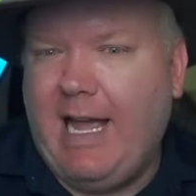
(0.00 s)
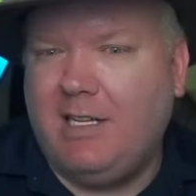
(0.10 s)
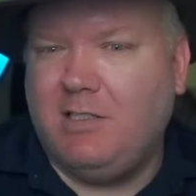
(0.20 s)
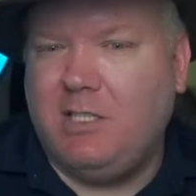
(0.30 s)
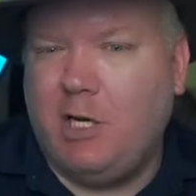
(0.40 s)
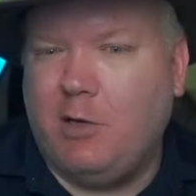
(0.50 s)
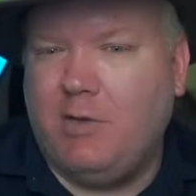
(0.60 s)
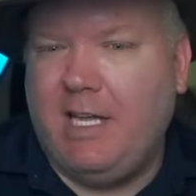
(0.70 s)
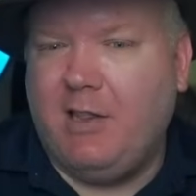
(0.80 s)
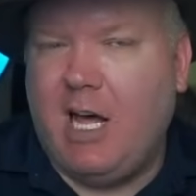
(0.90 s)
And you
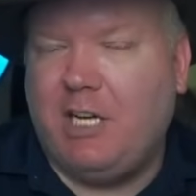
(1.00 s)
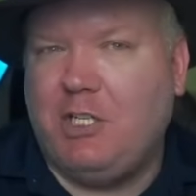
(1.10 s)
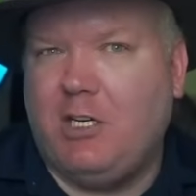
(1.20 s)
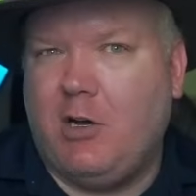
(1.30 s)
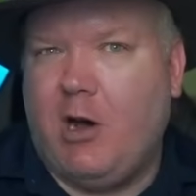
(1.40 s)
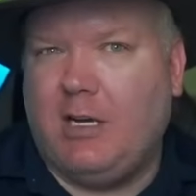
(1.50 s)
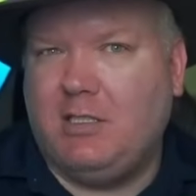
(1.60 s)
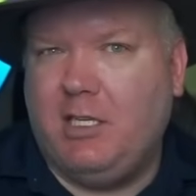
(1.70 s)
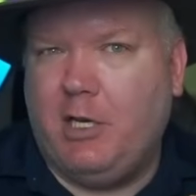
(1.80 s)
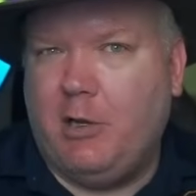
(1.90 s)
know, the logic
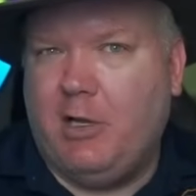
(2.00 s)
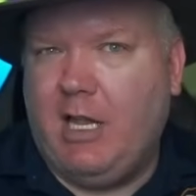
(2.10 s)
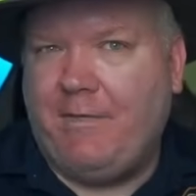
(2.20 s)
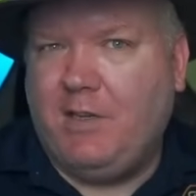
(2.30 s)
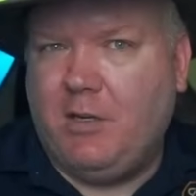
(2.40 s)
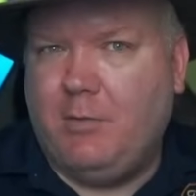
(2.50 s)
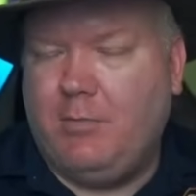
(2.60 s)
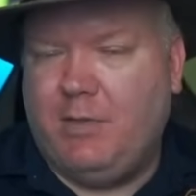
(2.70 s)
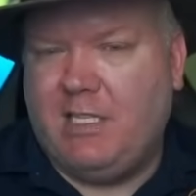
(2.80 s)
caused the you know the left to